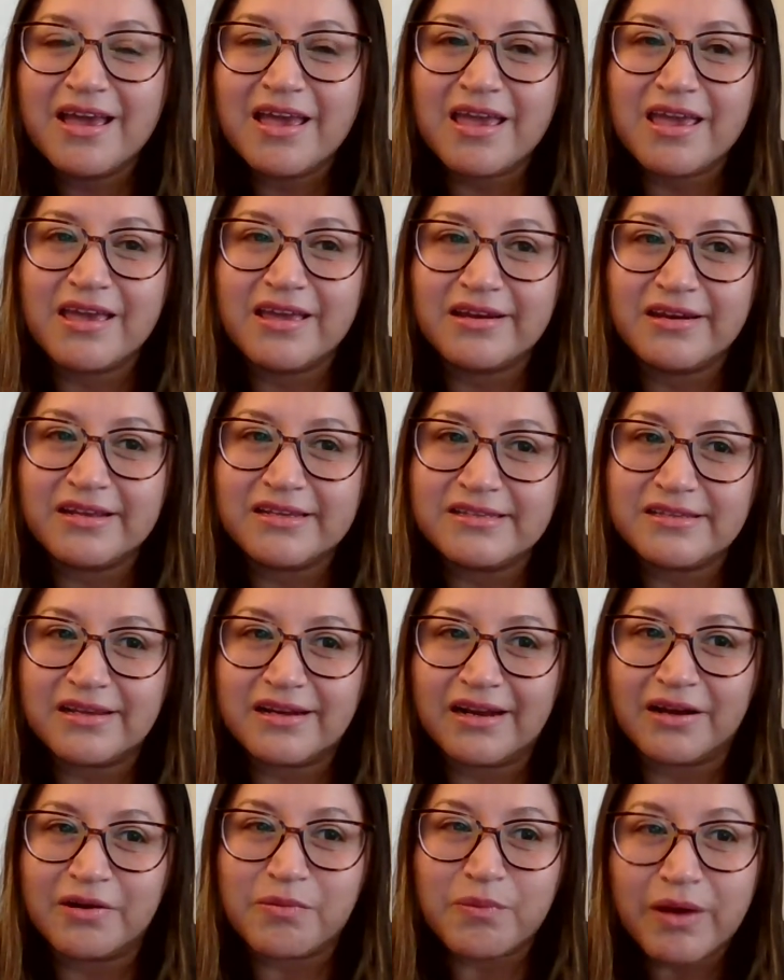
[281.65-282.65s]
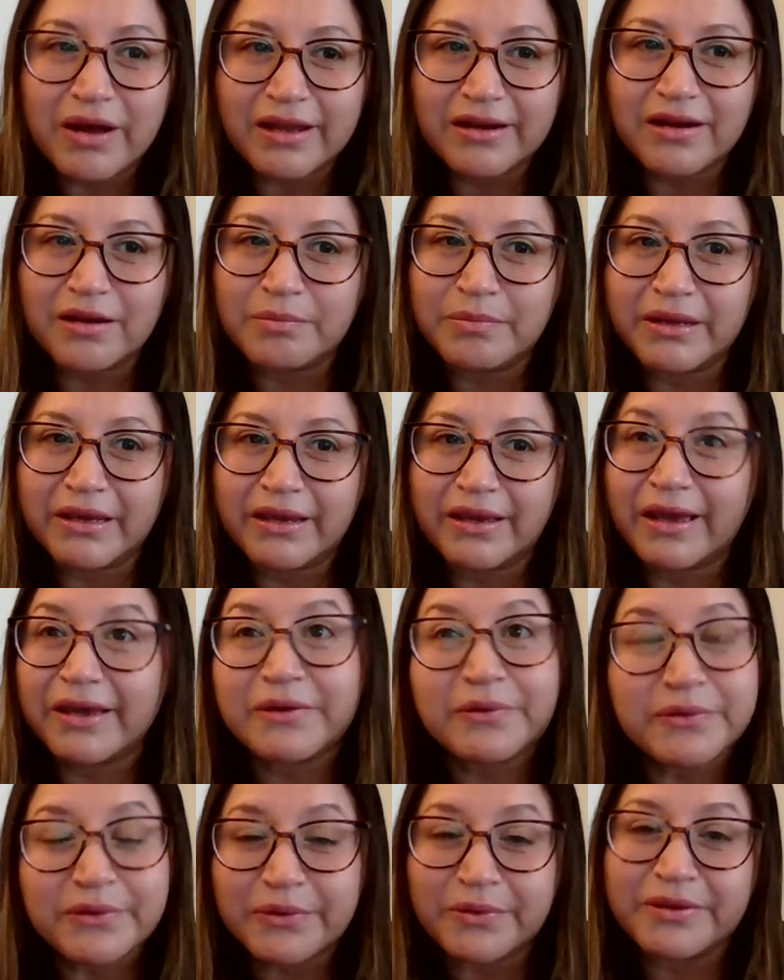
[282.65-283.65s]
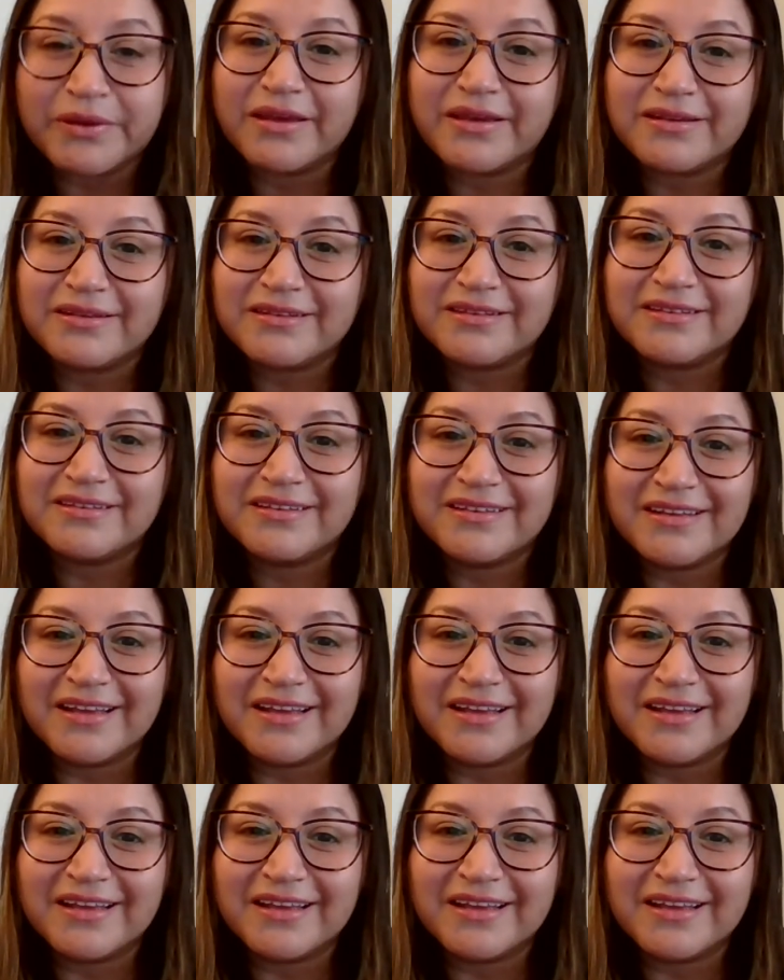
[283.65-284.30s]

And he said, like, what? I'm like, I don't know yet.